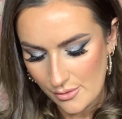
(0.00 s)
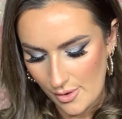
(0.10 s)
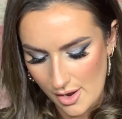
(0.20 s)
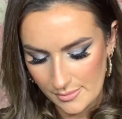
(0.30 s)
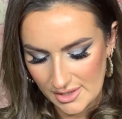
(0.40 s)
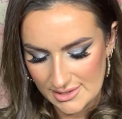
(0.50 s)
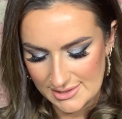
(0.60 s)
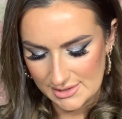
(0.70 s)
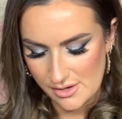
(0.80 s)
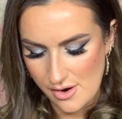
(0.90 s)
I'm going to
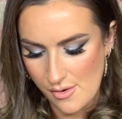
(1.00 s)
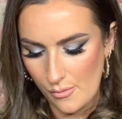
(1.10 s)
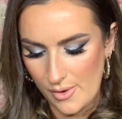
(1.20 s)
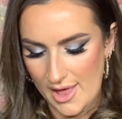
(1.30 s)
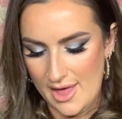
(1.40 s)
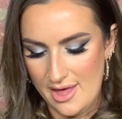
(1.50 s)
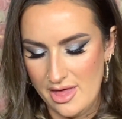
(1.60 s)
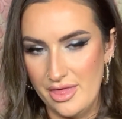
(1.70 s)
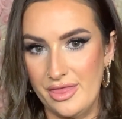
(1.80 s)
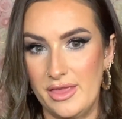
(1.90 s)
start
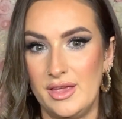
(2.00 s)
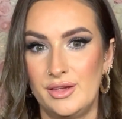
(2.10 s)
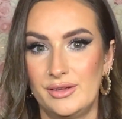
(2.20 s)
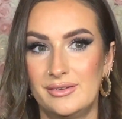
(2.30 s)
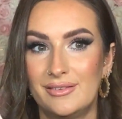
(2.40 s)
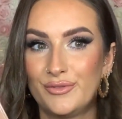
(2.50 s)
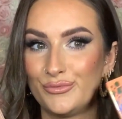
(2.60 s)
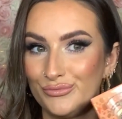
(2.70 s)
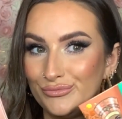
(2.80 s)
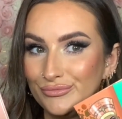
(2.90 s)
with,
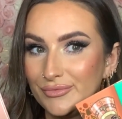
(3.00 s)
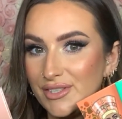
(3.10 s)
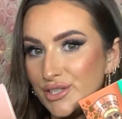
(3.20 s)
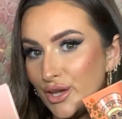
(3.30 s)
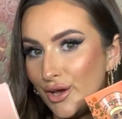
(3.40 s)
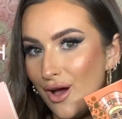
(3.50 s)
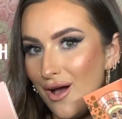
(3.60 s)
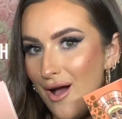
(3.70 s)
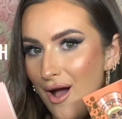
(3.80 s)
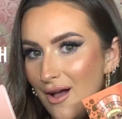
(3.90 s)

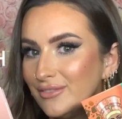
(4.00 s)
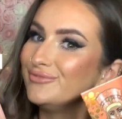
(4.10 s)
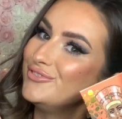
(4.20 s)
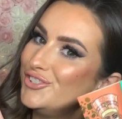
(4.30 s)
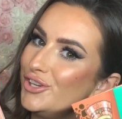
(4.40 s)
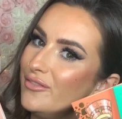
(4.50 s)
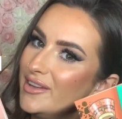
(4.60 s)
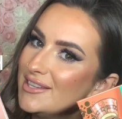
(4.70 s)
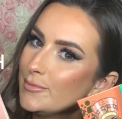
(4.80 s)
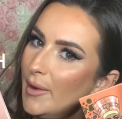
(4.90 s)
ta-da,
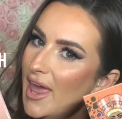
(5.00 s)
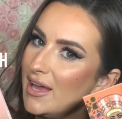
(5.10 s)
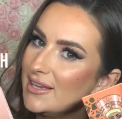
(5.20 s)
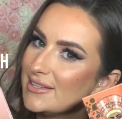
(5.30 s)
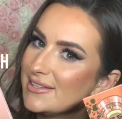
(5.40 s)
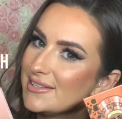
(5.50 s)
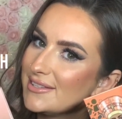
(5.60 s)
Juvias Place.